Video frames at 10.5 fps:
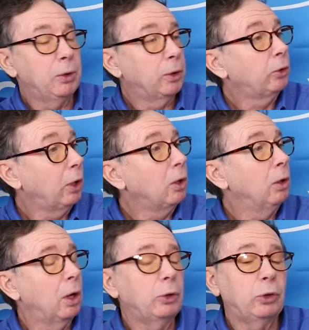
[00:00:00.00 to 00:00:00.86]
with a
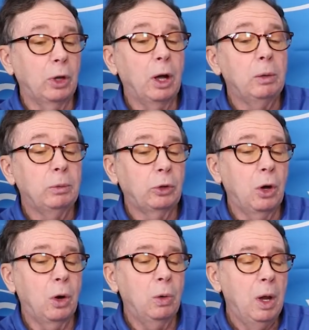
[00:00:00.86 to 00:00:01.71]
single load cell.
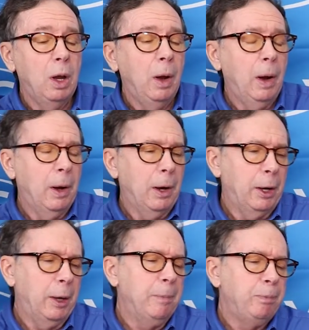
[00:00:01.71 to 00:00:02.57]
So
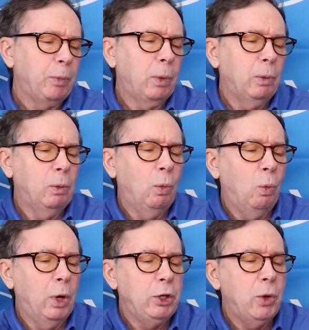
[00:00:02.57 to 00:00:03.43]
um,
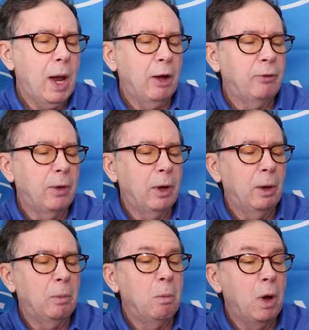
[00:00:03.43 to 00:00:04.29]
when you have
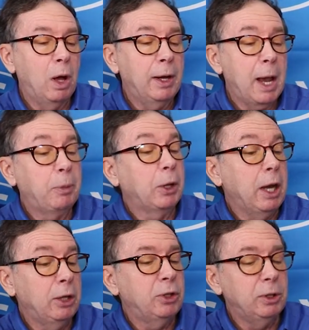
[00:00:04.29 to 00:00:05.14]
um, an
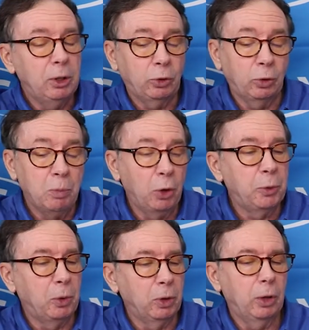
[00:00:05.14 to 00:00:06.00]
application that uses
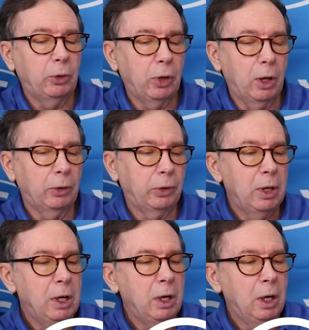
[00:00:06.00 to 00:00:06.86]
multiple load cells,
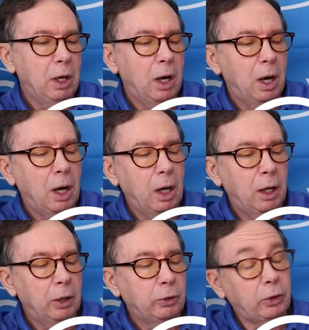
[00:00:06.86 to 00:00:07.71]

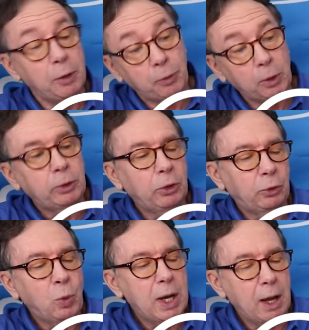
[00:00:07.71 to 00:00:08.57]
uh, say for
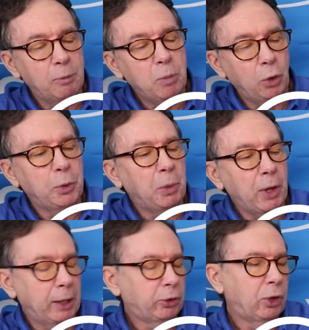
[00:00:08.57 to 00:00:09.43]
instance, we have
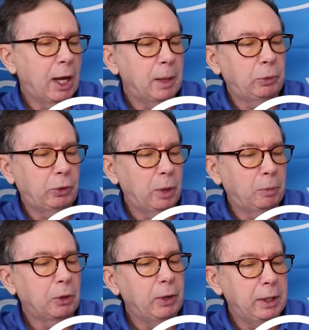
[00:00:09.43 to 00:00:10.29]
multiple S types.
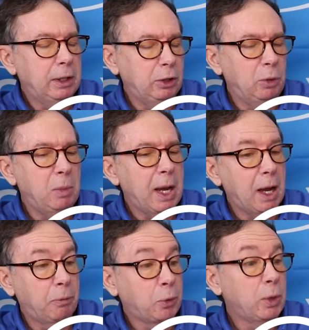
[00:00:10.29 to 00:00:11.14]
Typically, you may
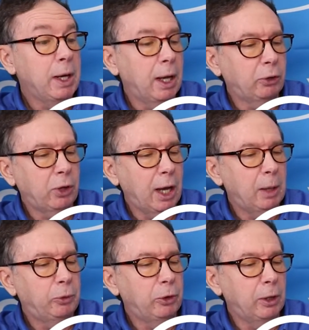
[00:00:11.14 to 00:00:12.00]
have three S
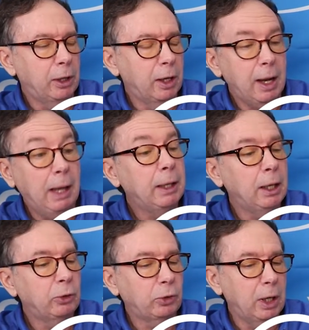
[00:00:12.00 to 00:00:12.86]
types in a
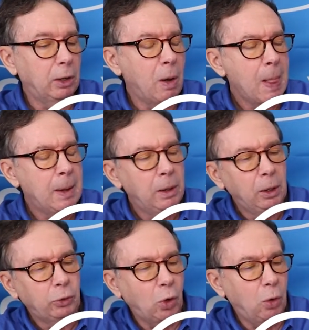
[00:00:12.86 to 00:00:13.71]
hanging scale.
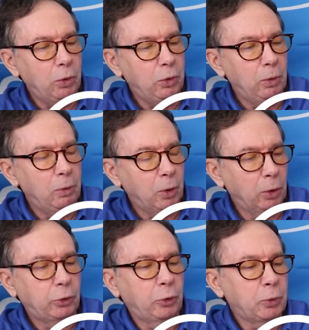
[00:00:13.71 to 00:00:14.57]
So
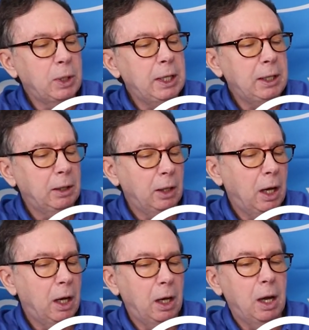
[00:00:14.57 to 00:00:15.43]
those three
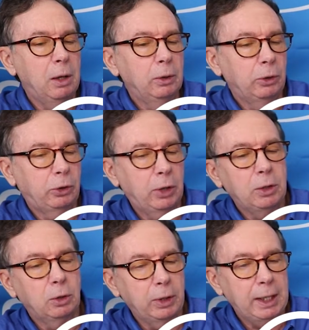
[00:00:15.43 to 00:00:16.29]
uh,
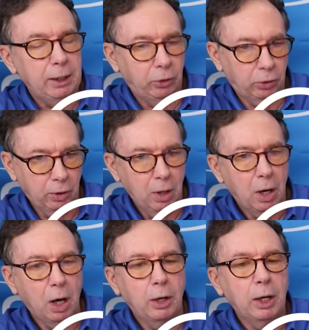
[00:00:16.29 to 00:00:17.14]
signal leads
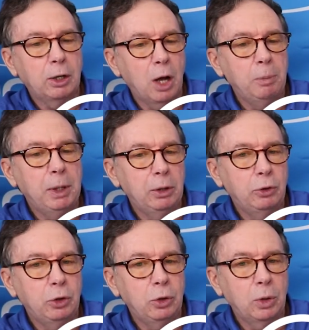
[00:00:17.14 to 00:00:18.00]
are going to come
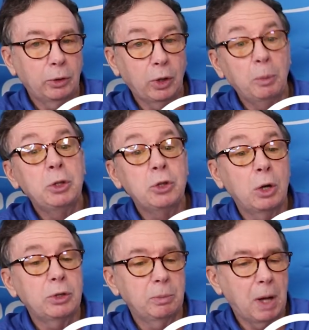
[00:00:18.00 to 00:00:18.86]
into a summing
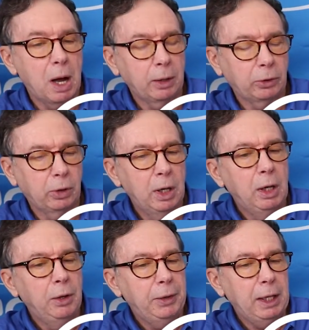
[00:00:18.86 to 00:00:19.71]
junction box.
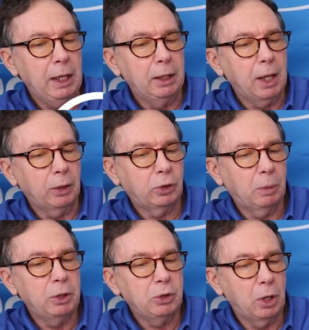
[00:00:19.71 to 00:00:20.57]
And that
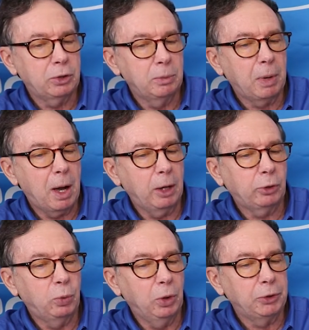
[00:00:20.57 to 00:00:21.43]
summing junction
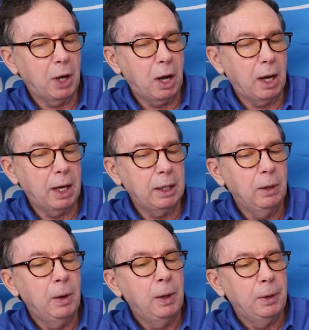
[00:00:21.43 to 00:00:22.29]
box will tie
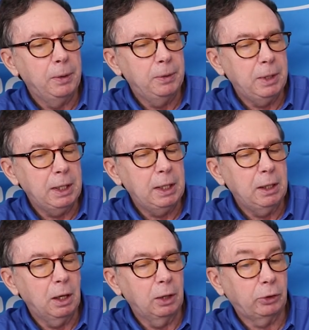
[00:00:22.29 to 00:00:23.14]

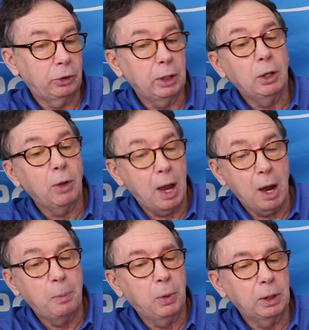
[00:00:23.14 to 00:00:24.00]
the signal
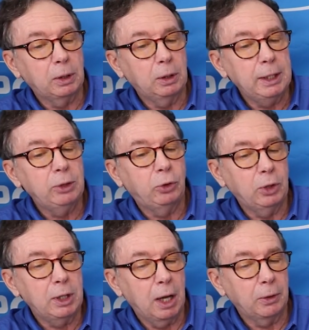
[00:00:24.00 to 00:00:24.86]
output leads
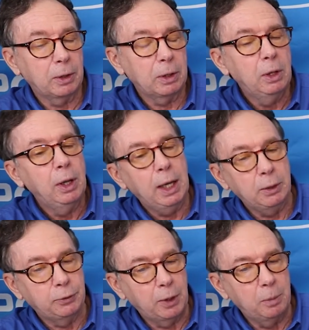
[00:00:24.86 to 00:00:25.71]
together.
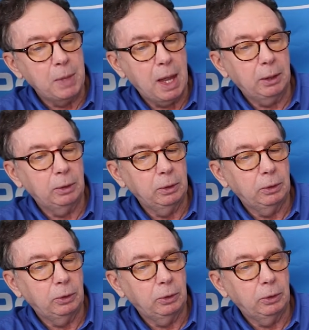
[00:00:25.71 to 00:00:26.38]
And from that,